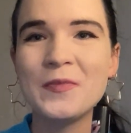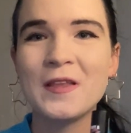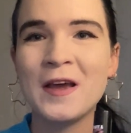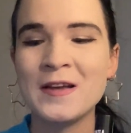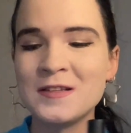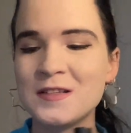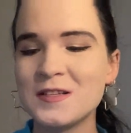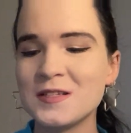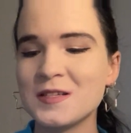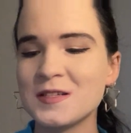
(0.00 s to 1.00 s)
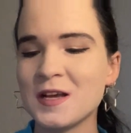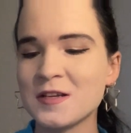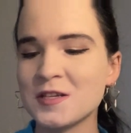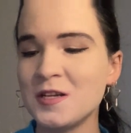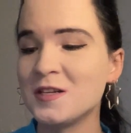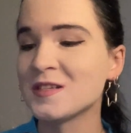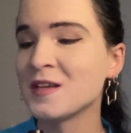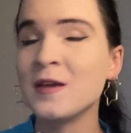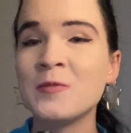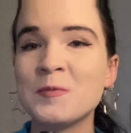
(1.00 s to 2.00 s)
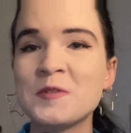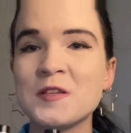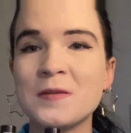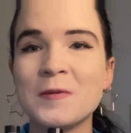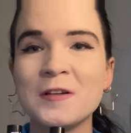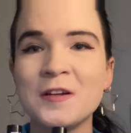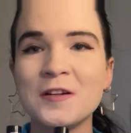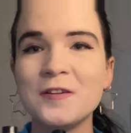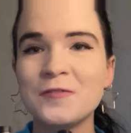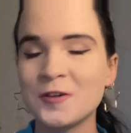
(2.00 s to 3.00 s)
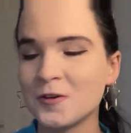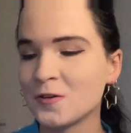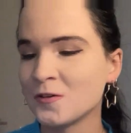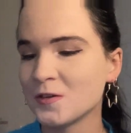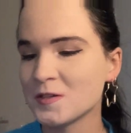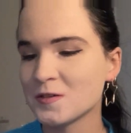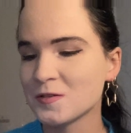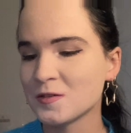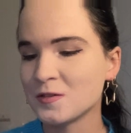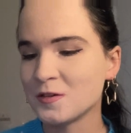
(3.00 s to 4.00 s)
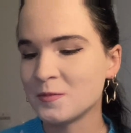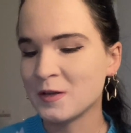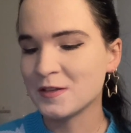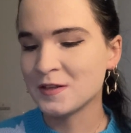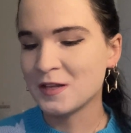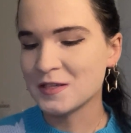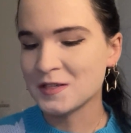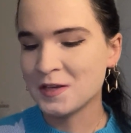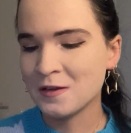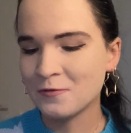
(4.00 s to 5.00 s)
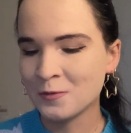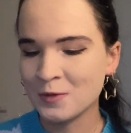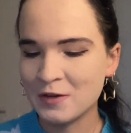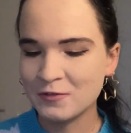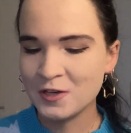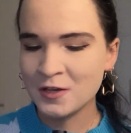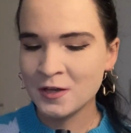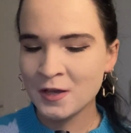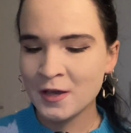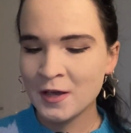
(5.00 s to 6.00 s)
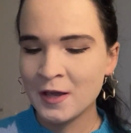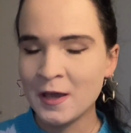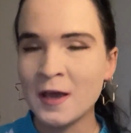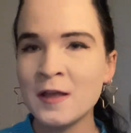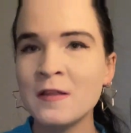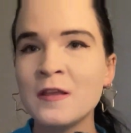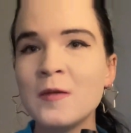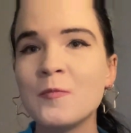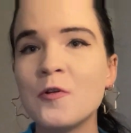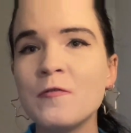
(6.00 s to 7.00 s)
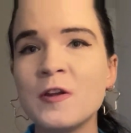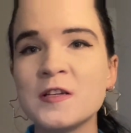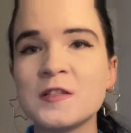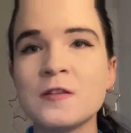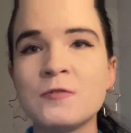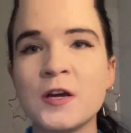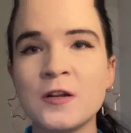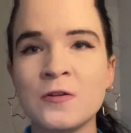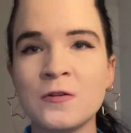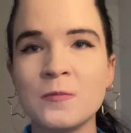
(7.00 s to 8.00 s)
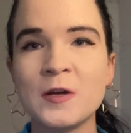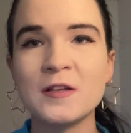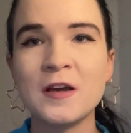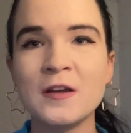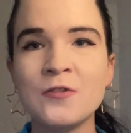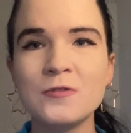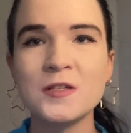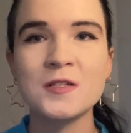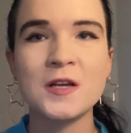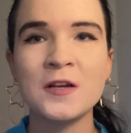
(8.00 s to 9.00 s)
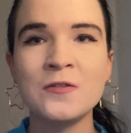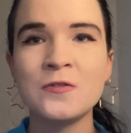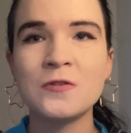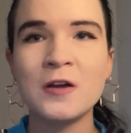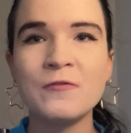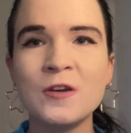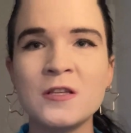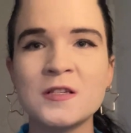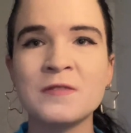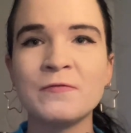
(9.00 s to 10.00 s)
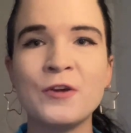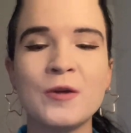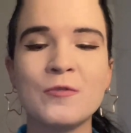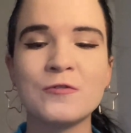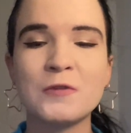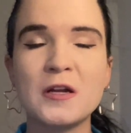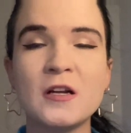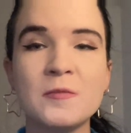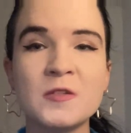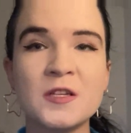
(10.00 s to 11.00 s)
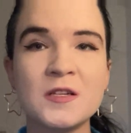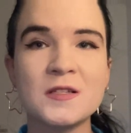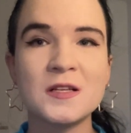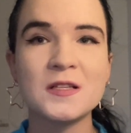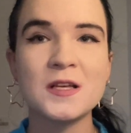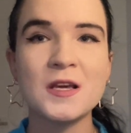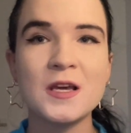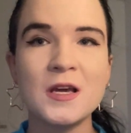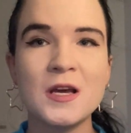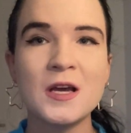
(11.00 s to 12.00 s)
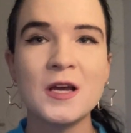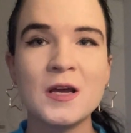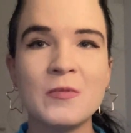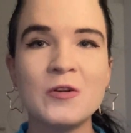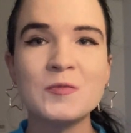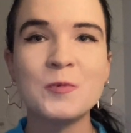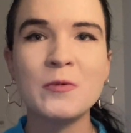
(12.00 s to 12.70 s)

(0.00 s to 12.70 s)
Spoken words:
And this is actually the same lipstick, but in a different color. It's also Matte and Lasting from Lovely. And they both lasted quite long, but I noticed, I don't know, I think it's something about red lipsticks that they, because